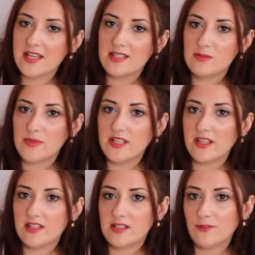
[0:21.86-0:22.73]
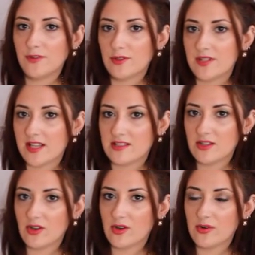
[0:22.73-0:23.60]
is because a few days
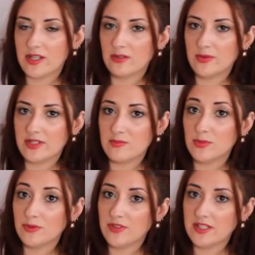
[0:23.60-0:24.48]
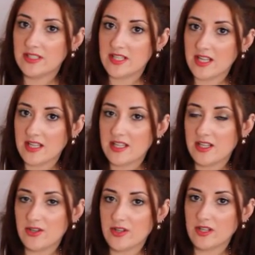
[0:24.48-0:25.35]
ago it was moving day
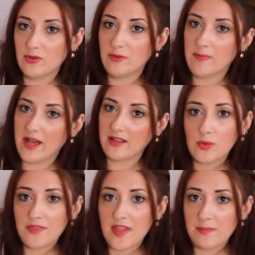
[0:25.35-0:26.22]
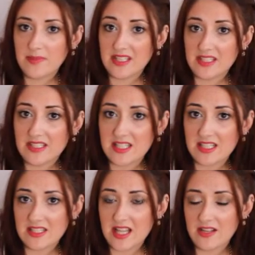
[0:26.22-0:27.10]
here in Quebec. So what that means
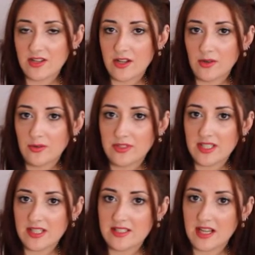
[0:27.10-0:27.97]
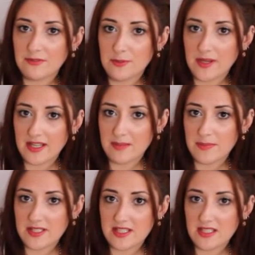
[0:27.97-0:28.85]
is that not only is everybody
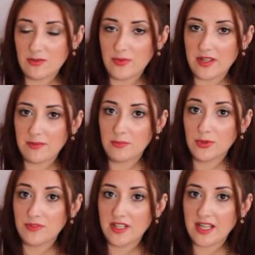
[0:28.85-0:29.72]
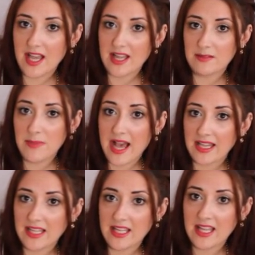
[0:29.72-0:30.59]
busy with moving and
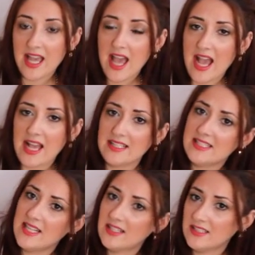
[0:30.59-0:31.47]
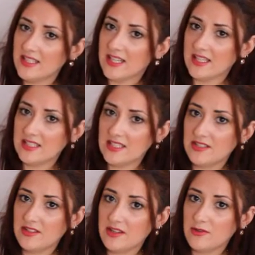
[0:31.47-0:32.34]
packing and settling
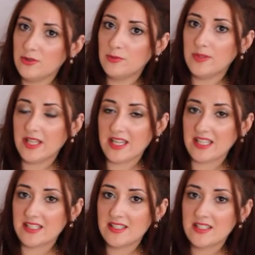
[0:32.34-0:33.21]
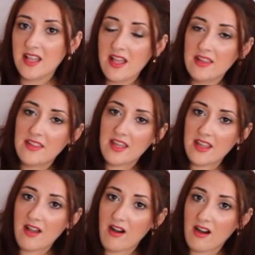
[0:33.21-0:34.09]
into their new place,
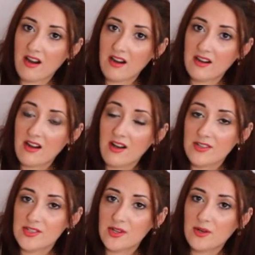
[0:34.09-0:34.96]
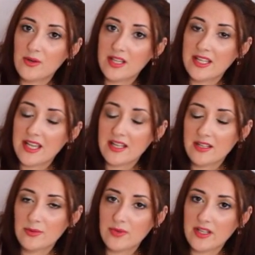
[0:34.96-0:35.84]
they are also
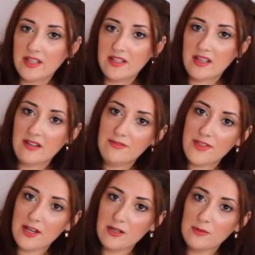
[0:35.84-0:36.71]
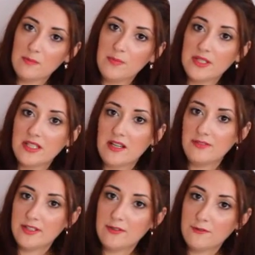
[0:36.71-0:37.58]
getting rid of their
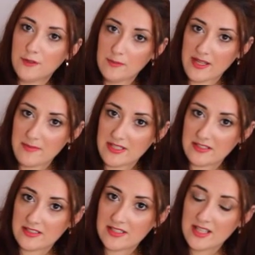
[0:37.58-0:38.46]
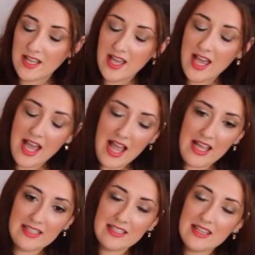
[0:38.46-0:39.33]
beloved fur babies.
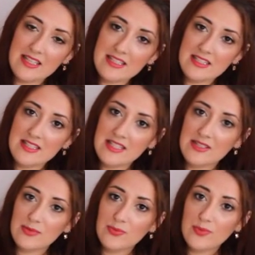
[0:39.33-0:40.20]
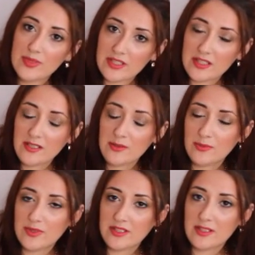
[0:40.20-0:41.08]
And this really,
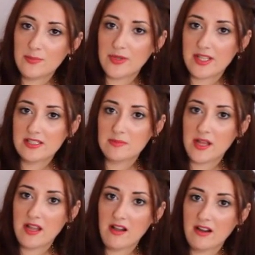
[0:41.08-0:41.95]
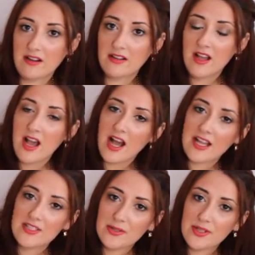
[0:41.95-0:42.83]
really breaks my heart.
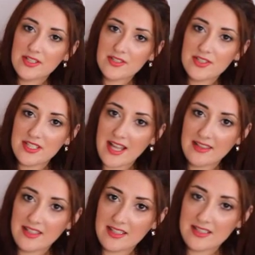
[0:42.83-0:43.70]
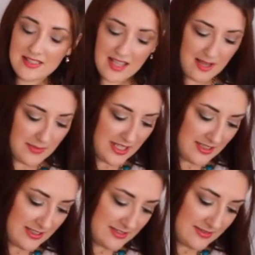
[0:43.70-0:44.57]
I don't understand this. I
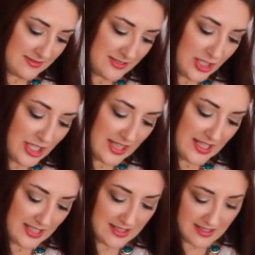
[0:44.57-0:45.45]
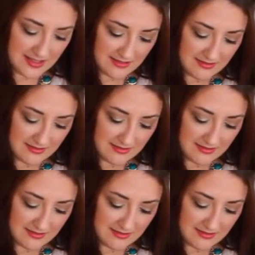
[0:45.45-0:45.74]
mean, look at this.